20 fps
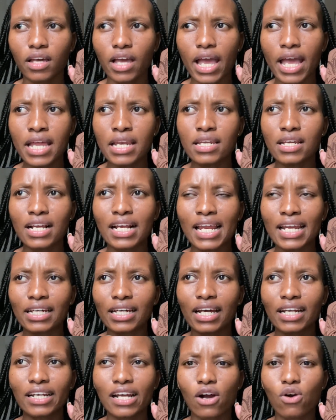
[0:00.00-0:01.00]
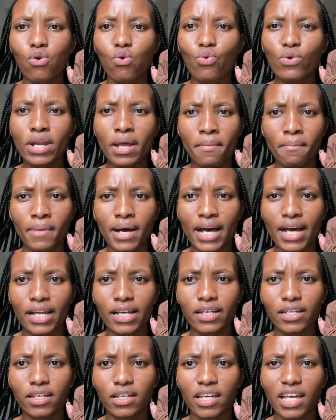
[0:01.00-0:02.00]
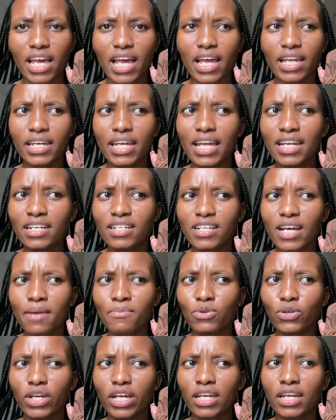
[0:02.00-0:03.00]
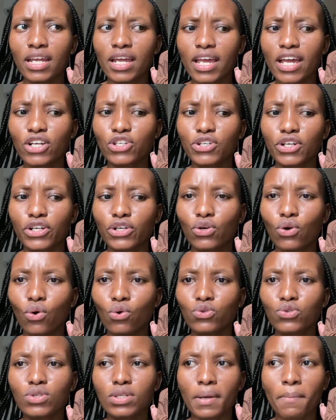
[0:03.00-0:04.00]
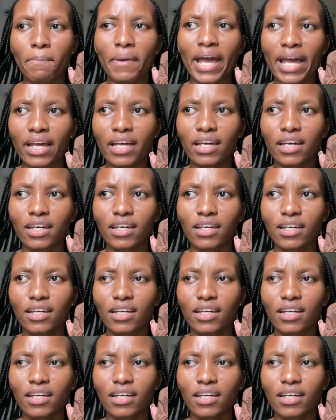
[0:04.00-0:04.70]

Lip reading: and ikule ikhadi lakho unemali, at any time you can actually go to the bank,